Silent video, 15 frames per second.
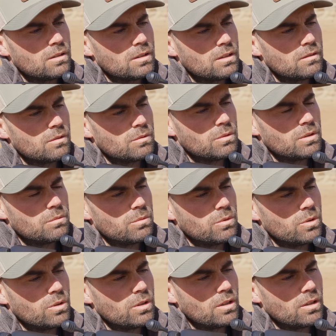Got 1
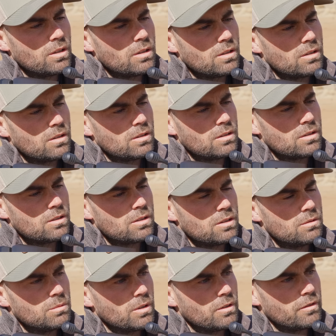more,
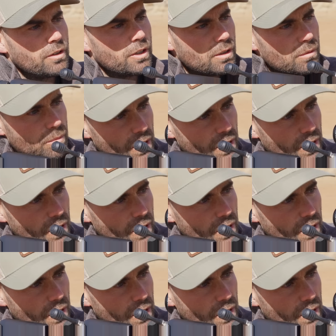2 more for good